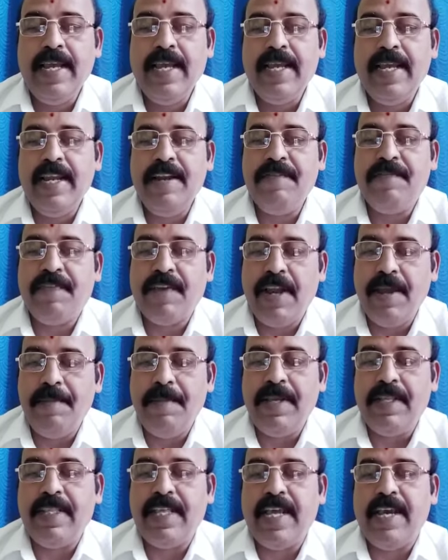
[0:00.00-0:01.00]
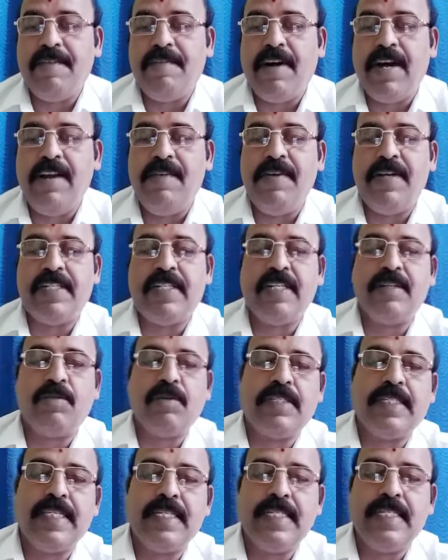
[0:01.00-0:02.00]
In framing the evaluation
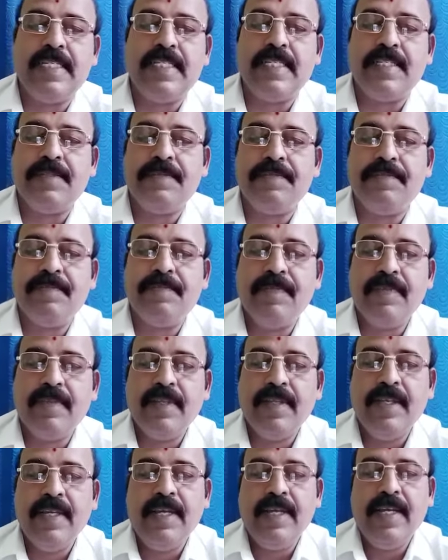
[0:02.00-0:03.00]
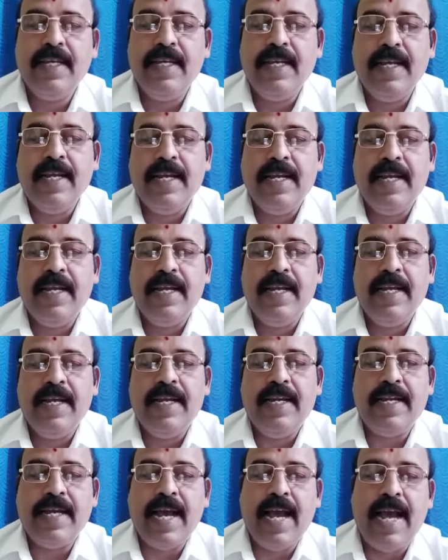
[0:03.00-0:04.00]
questions,
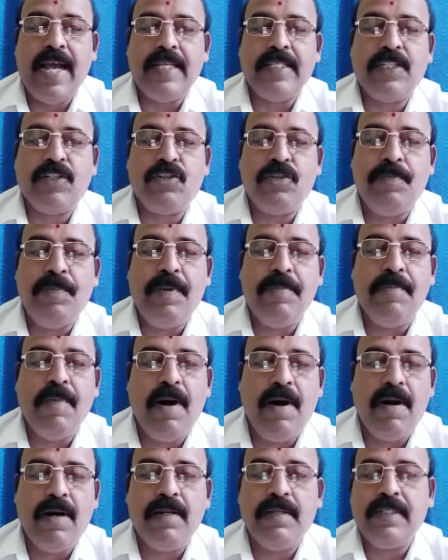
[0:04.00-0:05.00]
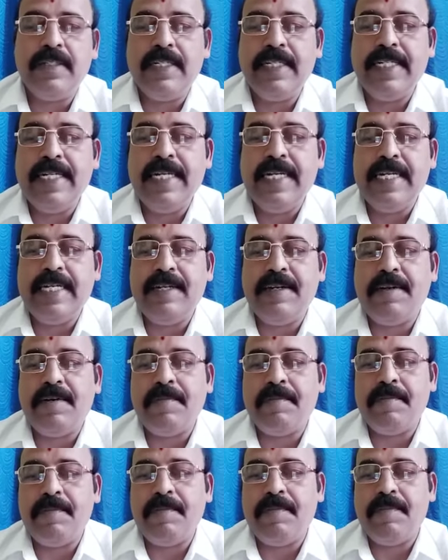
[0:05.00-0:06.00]
it has to be borne in
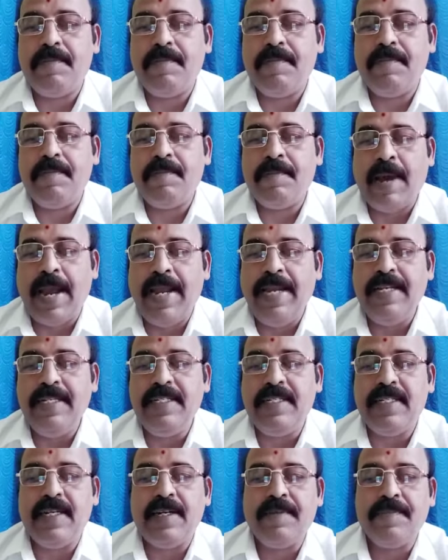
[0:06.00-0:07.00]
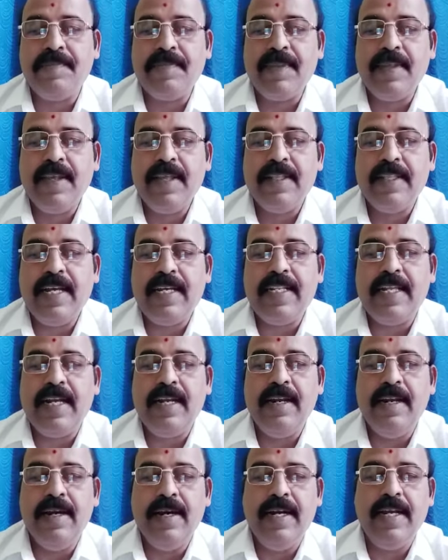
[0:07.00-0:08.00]
mind that the
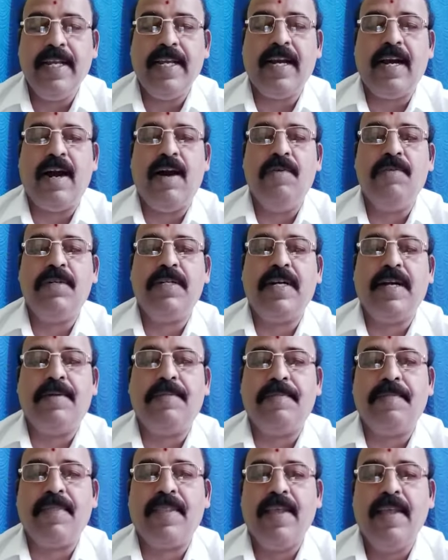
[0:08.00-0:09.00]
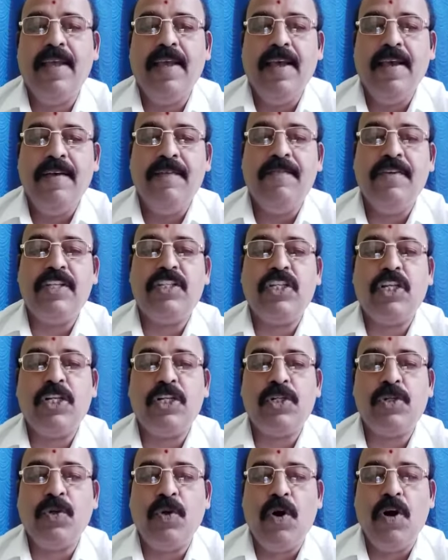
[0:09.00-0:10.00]
learning outcome which
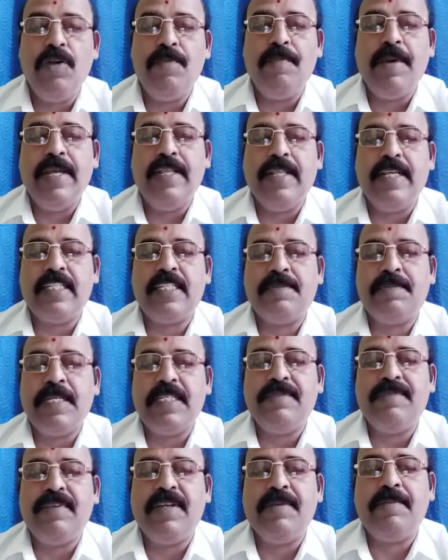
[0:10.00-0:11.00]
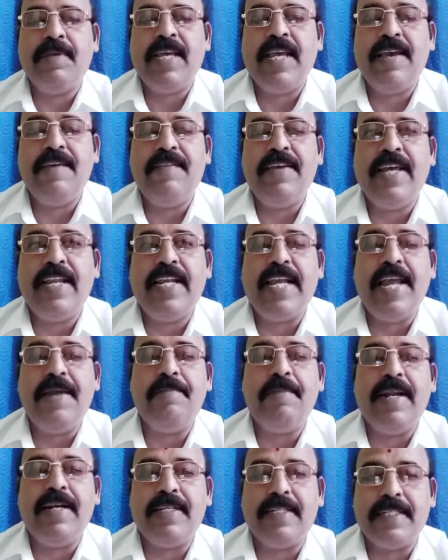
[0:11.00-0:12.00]
is shown by the specific behavior
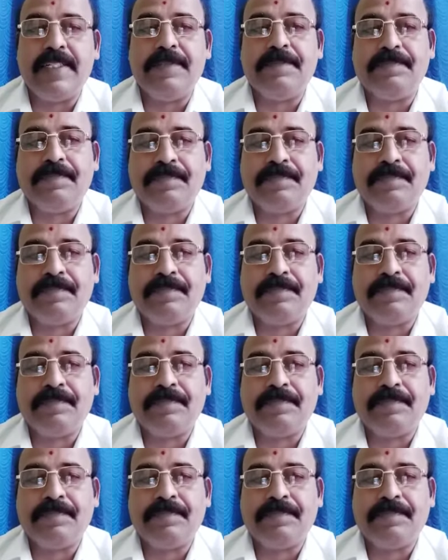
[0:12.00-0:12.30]
aimed at.